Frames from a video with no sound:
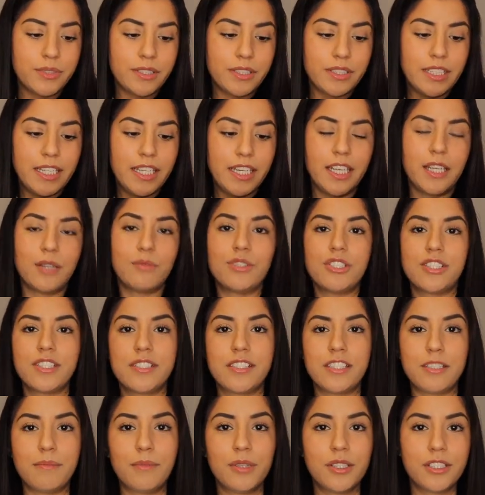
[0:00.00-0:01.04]
linen, which
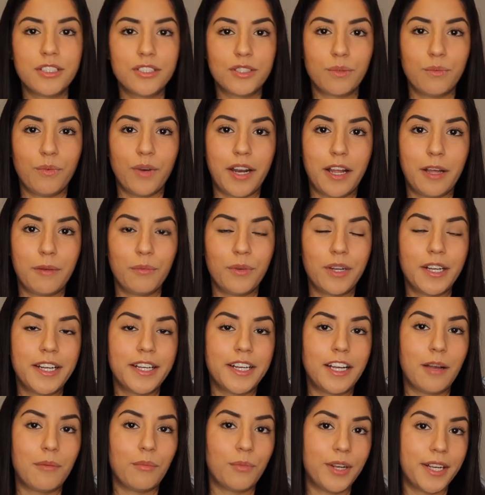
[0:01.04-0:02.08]
is similar to what I'm
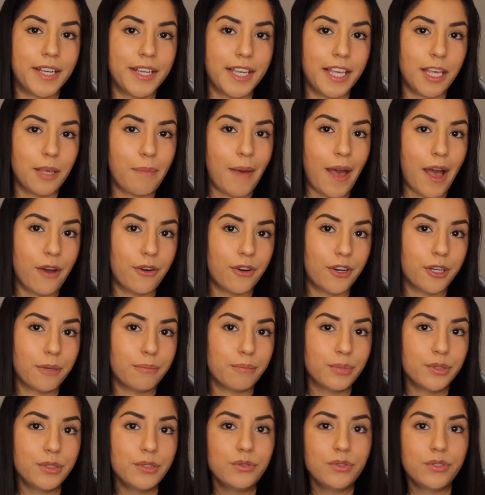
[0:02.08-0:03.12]
wearing. I'm wearing a powder
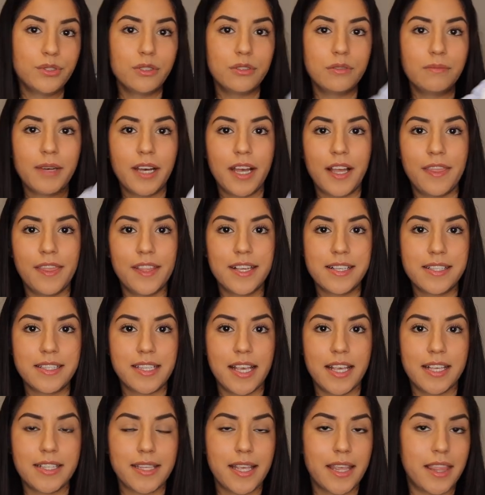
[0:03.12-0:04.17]
blue scuba, and this
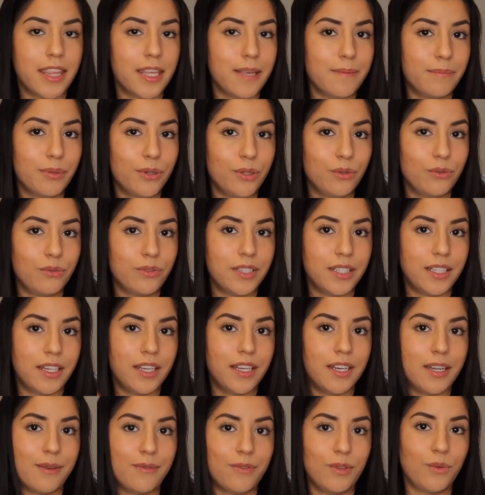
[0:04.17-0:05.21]
is the blue
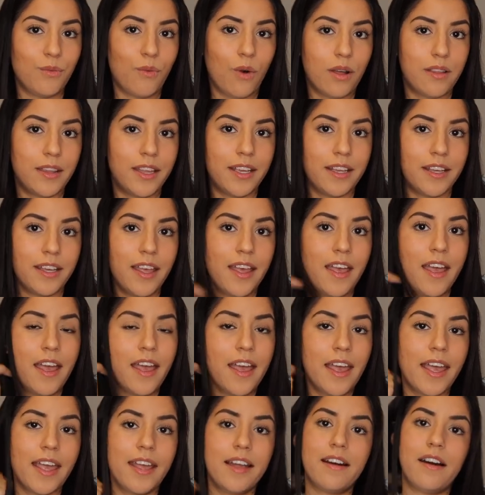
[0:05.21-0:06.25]
linen. If you want like a